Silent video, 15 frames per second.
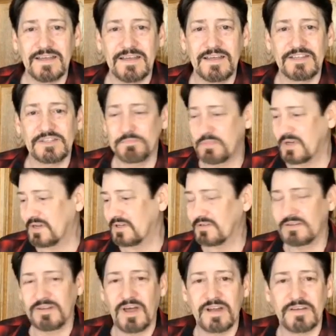it's
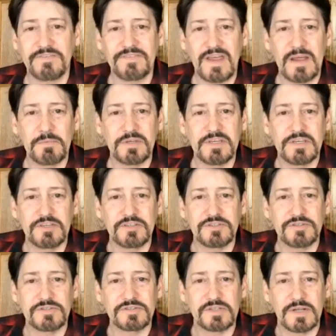been a lot of family
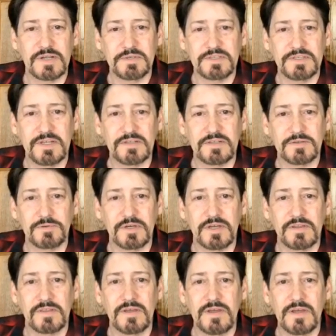issues that I've been dealing
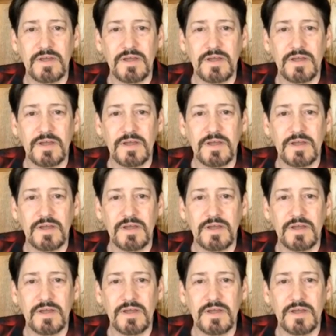with.